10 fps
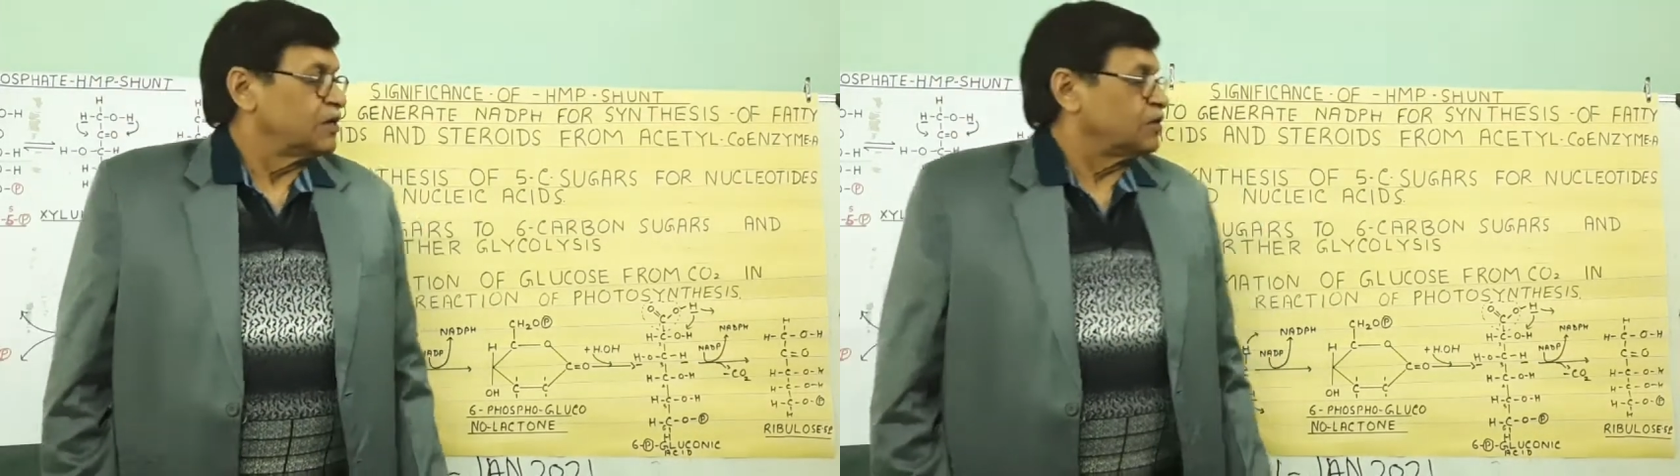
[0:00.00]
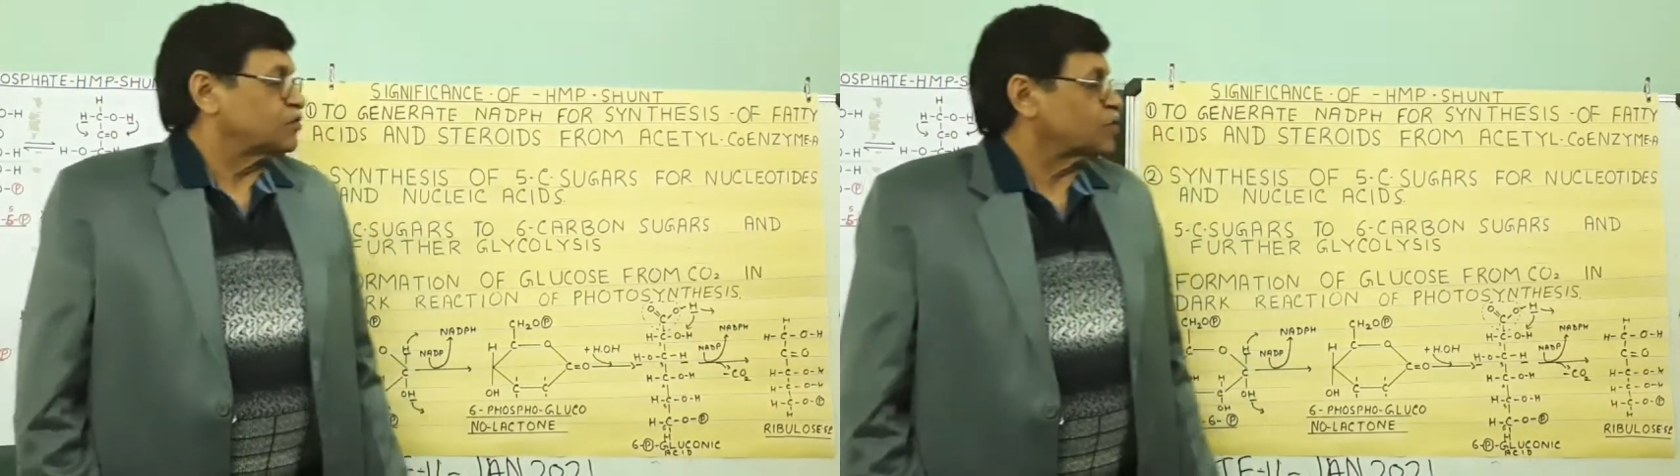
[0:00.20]

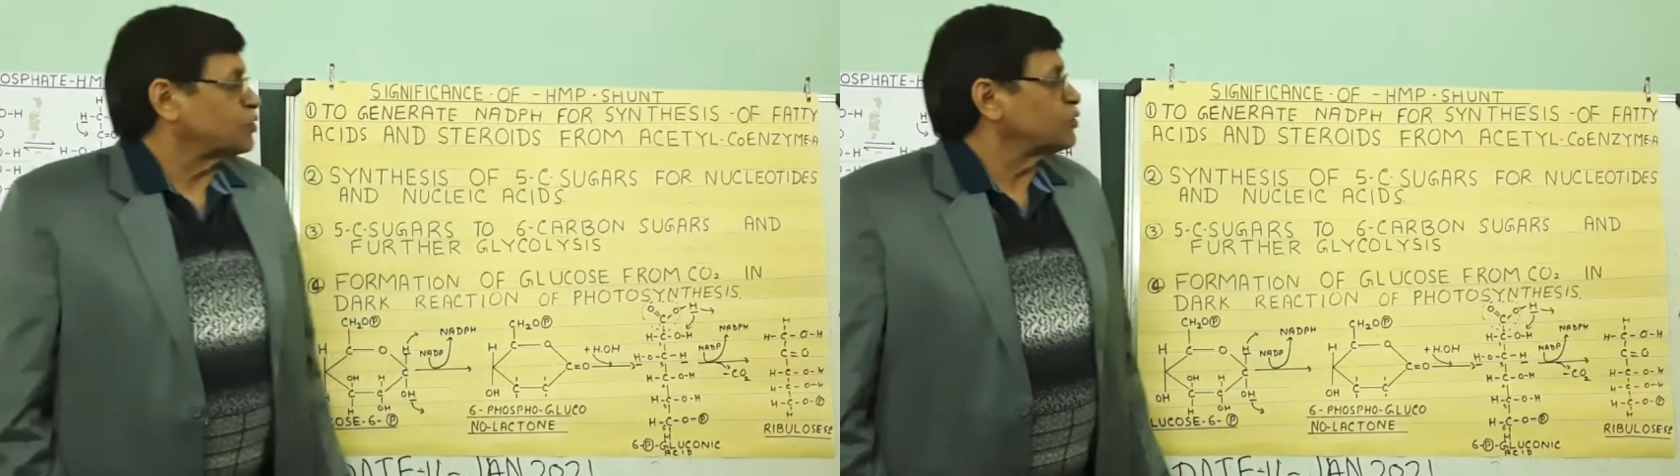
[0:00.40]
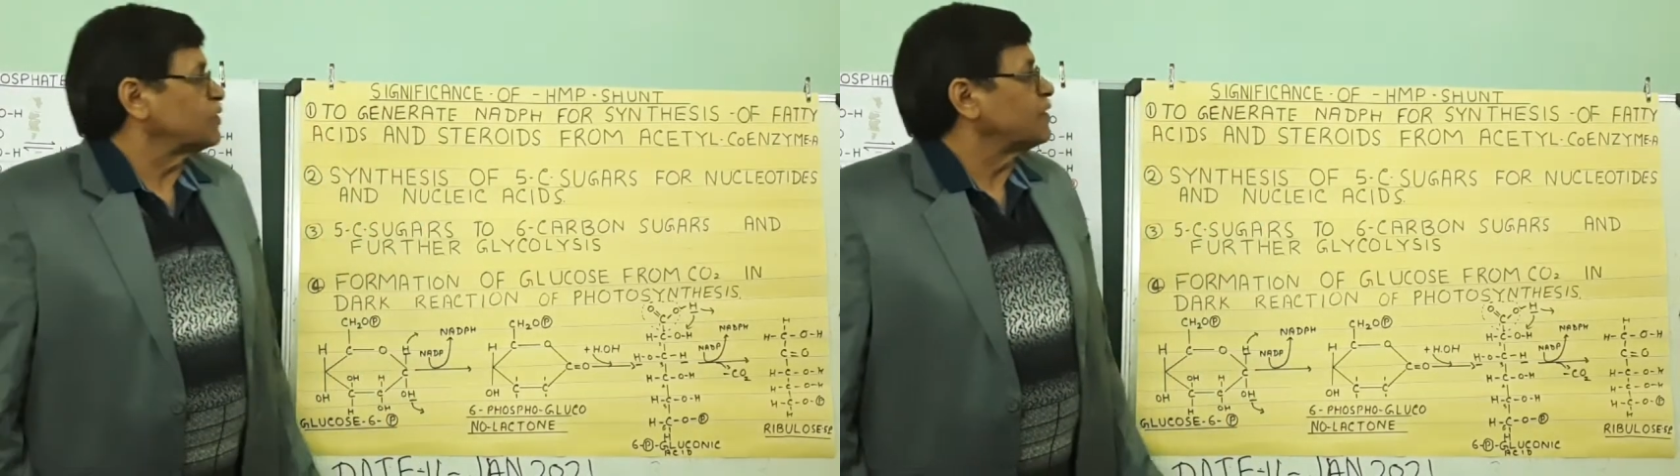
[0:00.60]

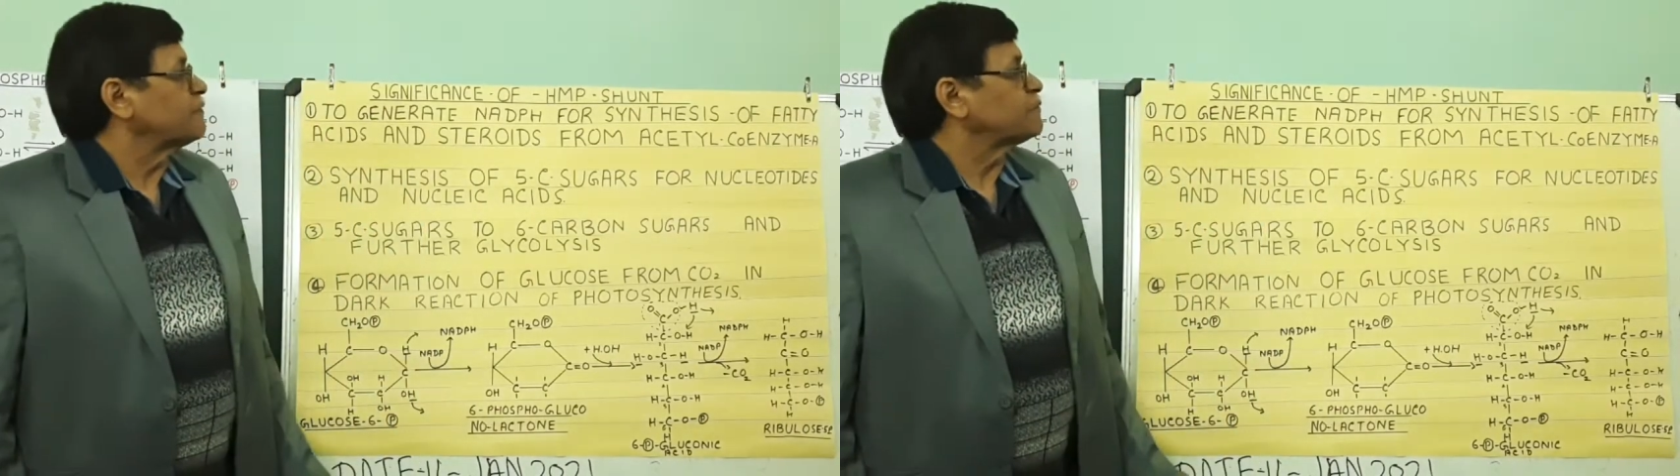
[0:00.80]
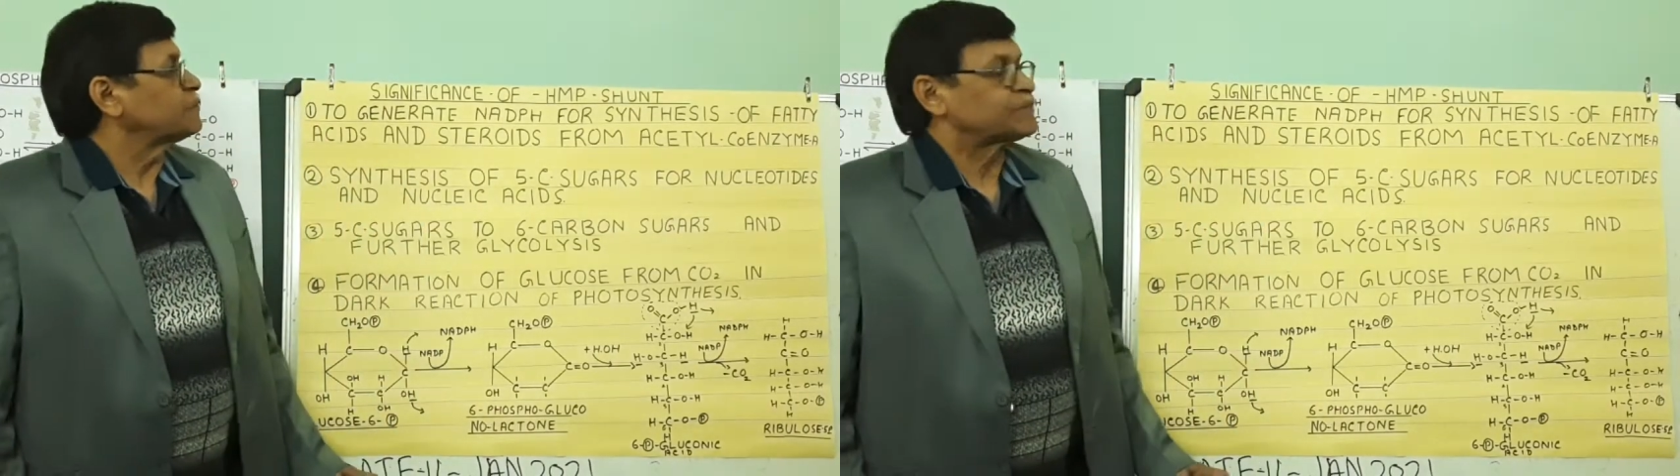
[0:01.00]
So
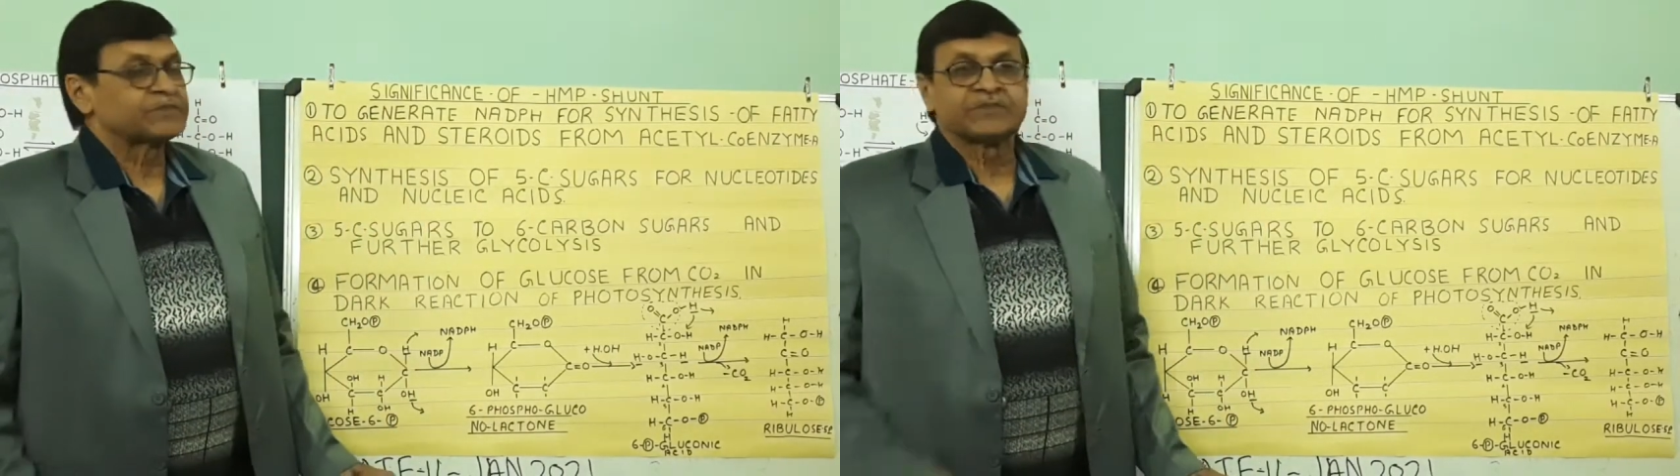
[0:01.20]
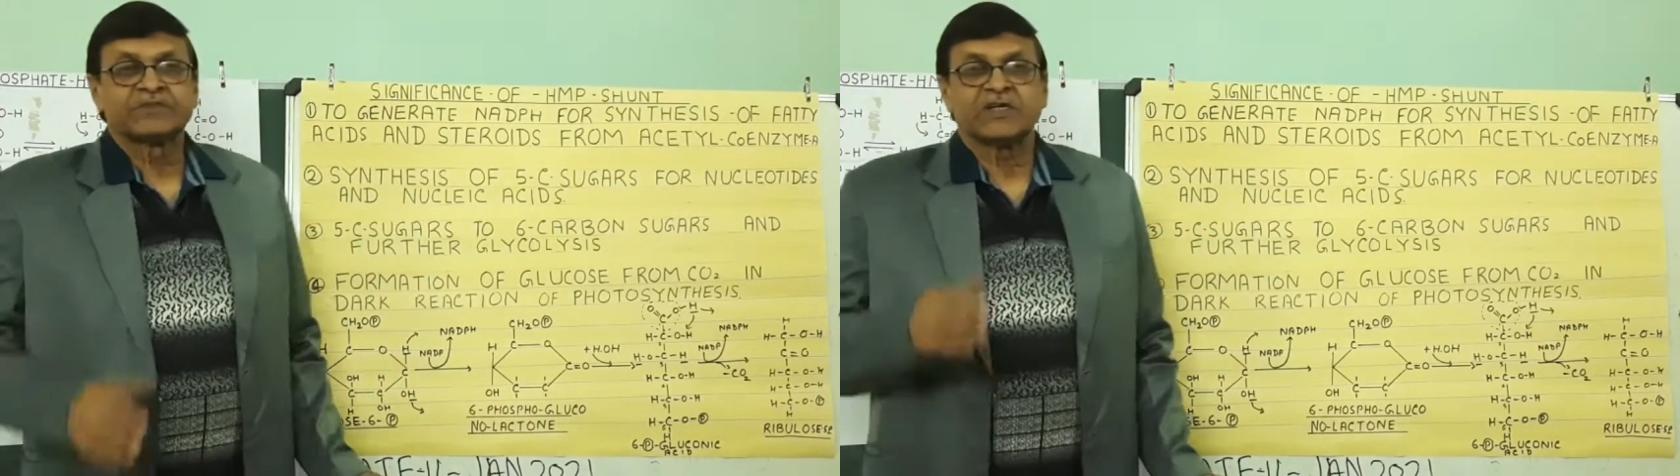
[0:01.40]

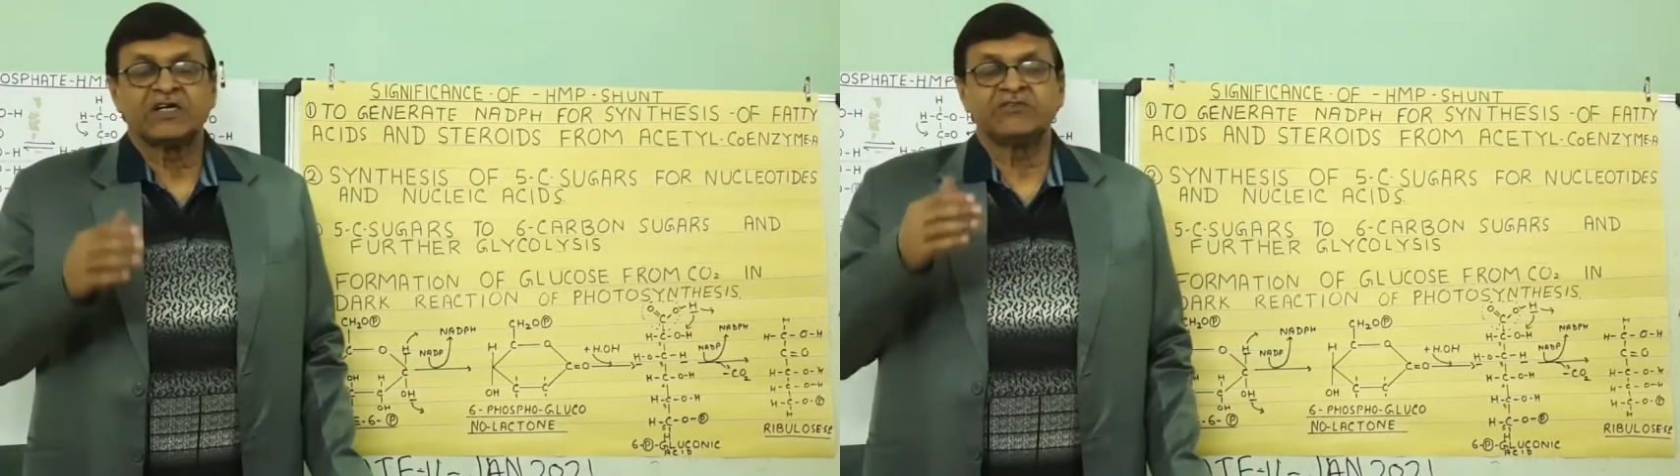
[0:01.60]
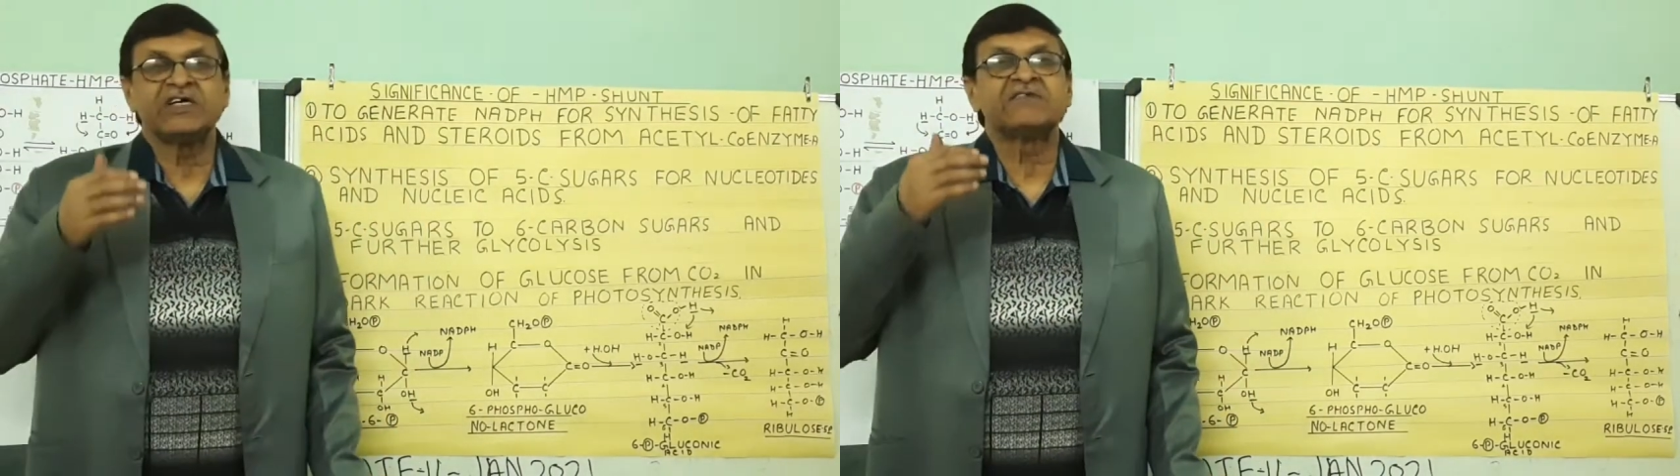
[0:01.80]
we